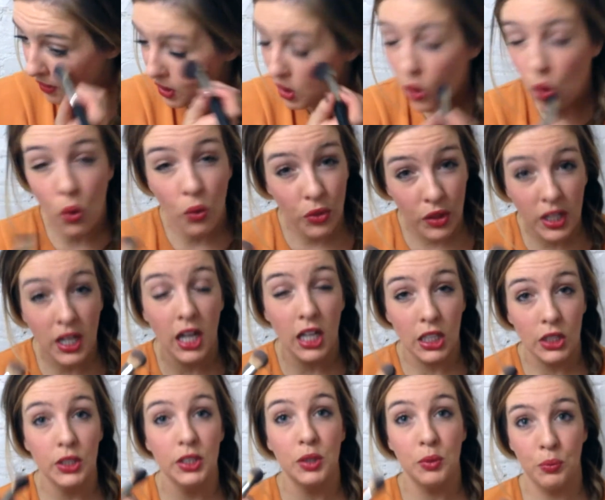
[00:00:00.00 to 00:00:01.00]
They hold the
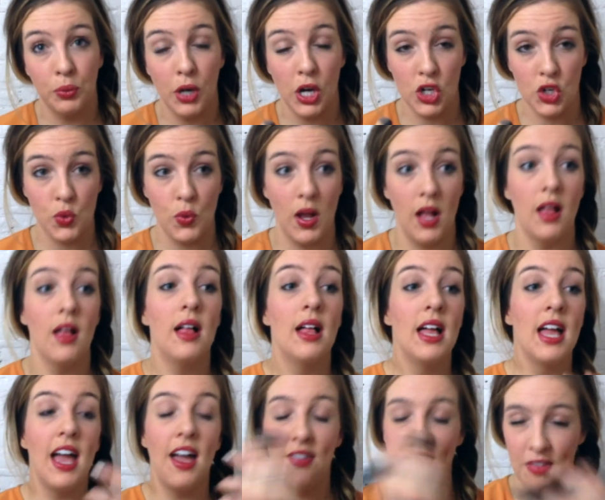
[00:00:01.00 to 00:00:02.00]
color in the brush well,
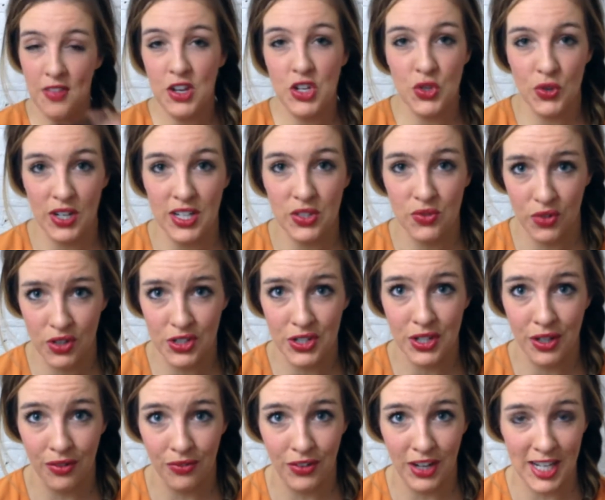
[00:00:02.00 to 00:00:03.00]
and then they transfer it
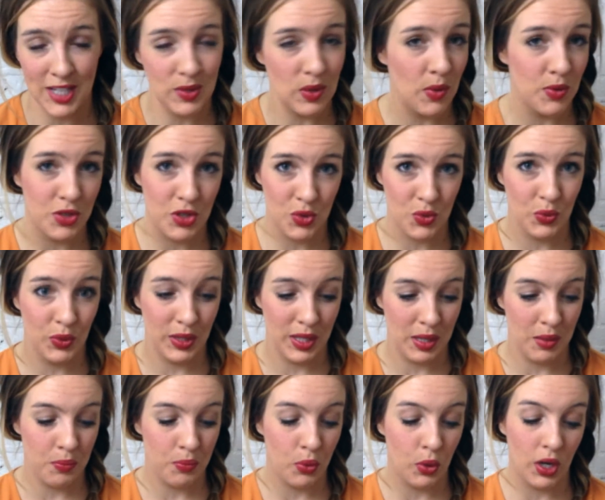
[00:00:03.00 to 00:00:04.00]
to your facial, which is
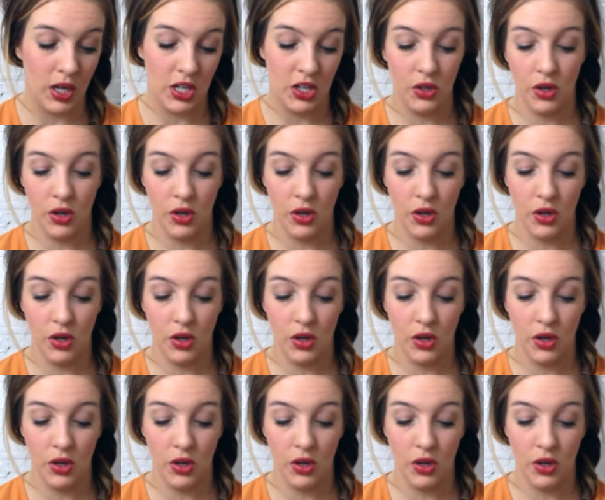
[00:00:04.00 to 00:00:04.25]
really important.